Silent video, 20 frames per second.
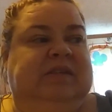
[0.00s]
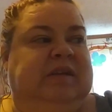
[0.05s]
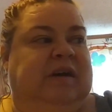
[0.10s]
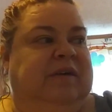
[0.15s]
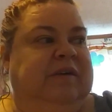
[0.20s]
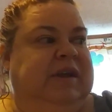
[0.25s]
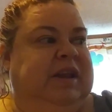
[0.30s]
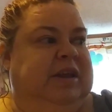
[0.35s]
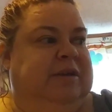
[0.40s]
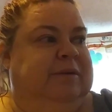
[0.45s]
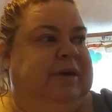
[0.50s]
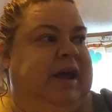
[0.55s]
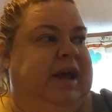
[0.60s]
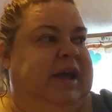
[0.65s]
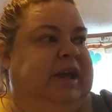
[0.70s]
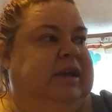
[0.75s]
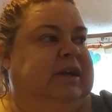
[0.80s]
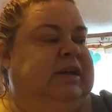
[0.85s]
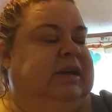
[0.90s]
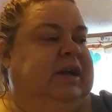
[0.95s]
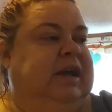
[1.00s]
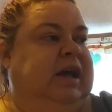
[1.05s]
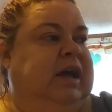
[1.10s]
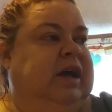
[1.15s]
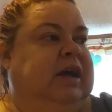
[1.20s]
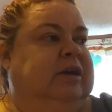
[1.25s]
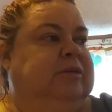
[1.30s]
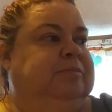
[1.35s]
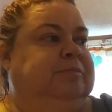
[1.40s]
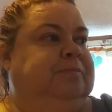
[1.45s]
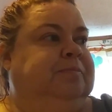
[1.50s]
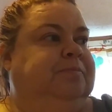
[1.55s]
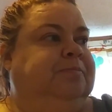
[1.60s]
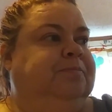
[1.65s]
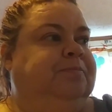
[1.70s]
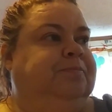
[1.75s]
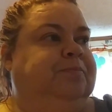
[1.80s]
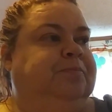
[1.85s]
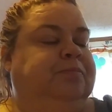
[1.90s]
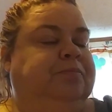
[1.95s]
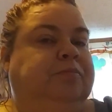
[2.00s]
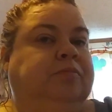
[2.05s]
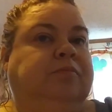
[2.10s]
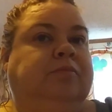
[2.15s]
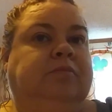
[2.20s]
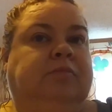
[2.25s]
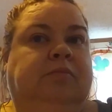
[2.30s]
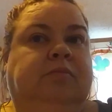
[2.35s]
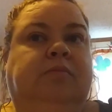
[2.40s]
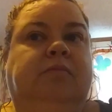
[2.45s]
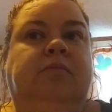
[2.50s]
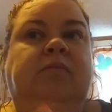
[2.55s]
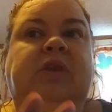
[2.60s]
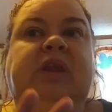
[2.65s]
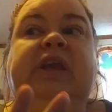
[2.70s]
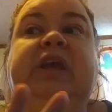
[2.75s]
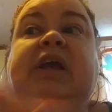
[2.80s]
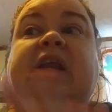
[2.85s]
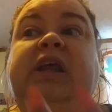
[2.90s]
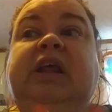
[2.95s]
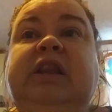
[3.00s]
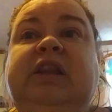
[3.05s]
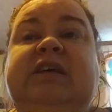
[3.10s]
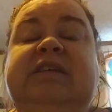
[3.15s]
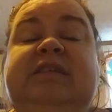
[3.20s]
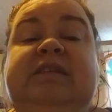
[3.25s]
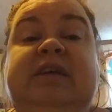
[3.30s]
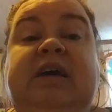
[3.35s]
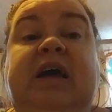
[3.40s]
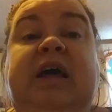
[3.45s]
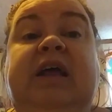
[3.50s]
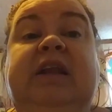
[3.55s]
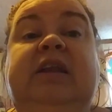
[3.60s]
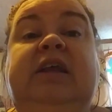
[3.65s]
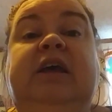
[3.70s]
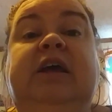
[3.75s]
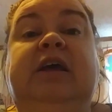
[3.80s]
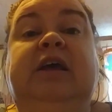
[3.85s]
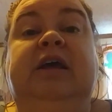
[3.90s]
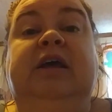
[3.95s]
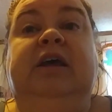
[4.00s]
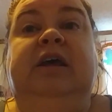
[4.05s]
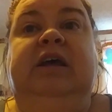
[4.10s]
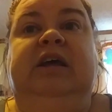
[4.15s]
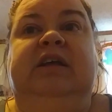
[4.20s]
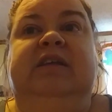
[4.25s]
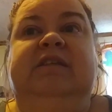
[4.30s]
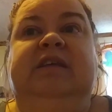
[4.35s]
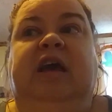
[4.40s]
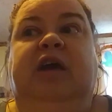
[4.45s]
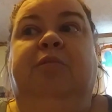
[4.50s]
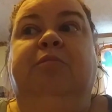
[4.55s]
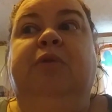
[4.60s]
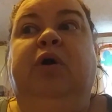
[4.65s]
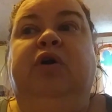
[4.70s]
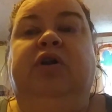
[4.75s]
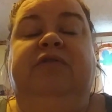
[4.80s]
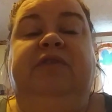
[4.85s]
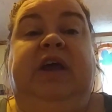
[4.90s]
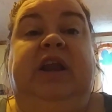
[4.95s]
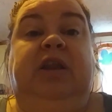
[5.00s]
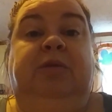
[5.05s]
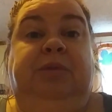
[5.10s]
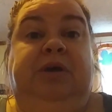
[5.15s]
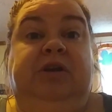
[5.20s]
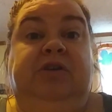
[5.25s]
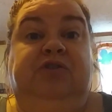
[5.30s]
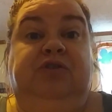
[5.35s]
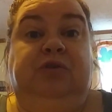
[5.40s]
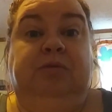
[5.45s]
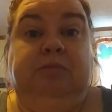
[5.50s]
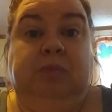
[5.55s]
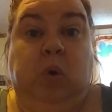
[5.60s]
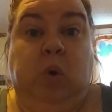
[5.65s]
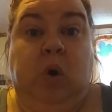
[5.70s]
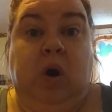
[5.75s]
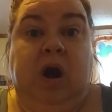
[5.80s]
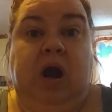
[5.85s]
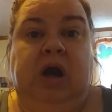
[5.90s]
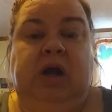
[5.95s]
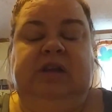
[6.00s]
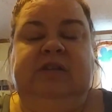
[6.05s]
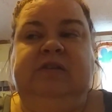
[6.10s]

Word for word: So anyway, um, getting this done is like motivating me to do more.